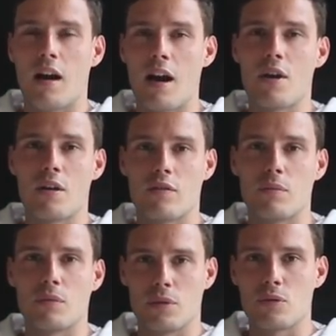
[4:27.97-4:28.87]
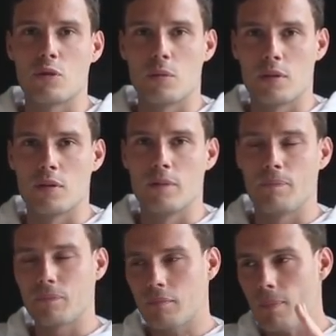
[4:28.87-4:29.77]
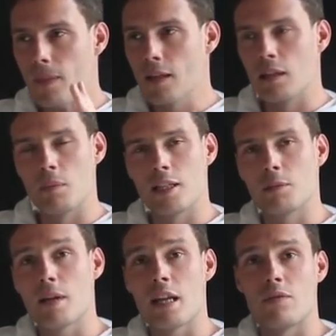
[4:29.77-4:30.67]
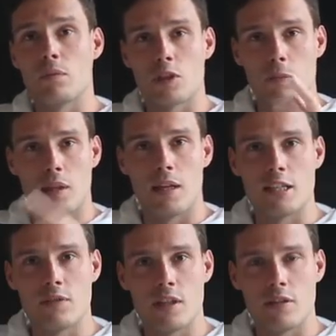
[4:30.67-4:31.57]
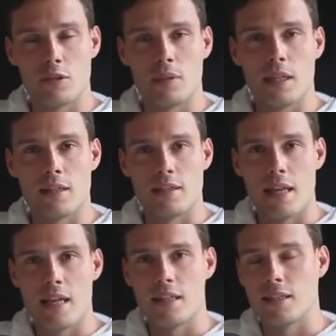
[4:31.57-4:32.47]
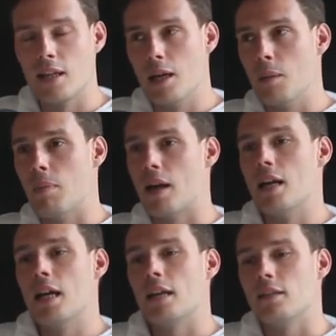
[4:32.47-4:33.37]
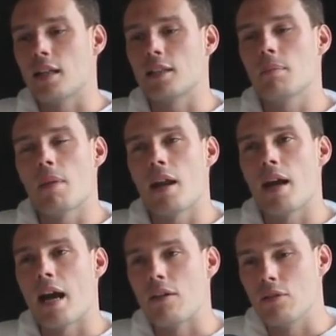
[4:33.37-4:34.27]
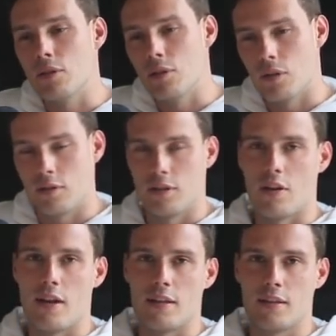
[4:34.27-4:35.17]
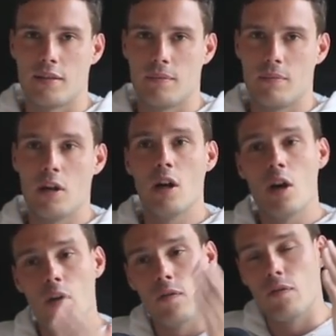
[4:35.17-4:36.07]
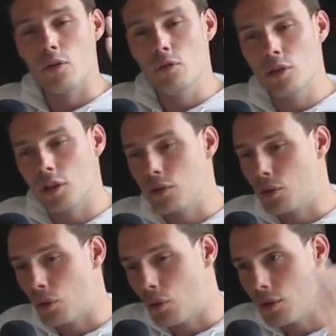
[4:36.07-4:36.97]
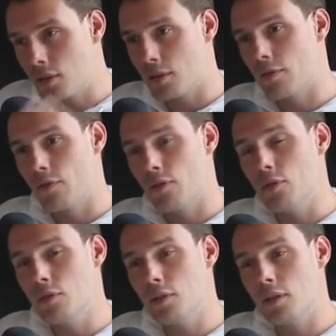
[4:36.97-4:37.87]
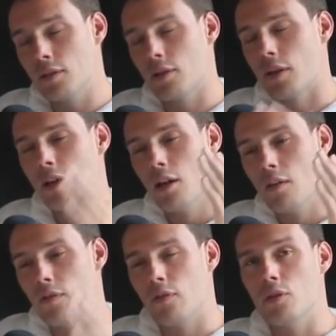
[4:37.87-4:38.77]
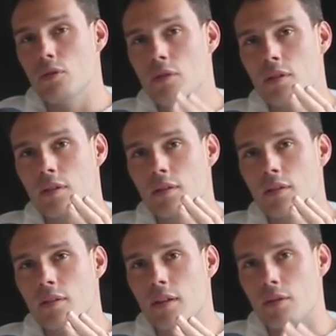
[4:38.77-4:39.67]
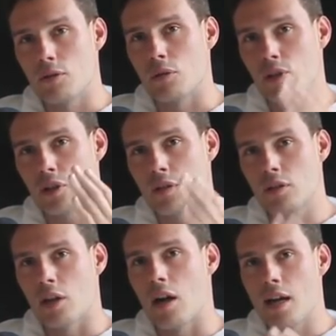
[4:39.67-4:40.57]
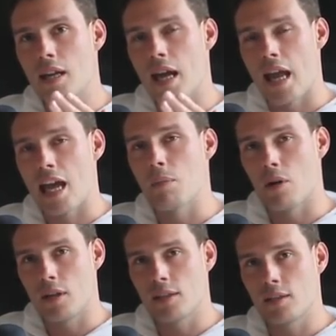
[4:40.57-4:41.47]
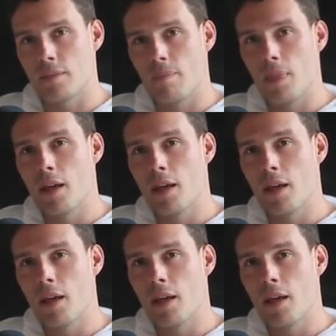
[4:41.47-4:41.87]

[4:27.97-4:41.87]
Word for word: I got it from noise trauma too. Let me explain. If you watch my last video to really understand this, but it doesn't matter how you got tinnitus. Food can cause food, sorry, food, nutrition, diet, antibiotics